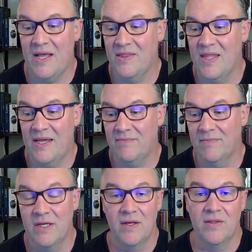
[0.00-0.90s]
and that
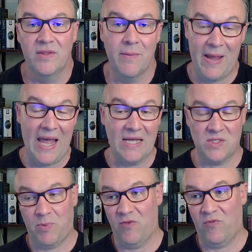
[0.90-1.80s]
the
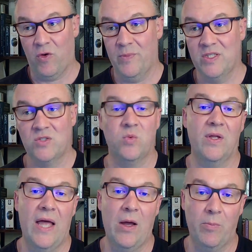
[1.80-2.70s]
past performance
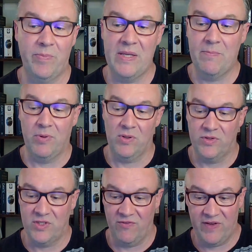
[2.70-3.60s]
will help
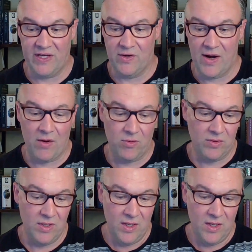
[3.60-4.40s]
people to figure out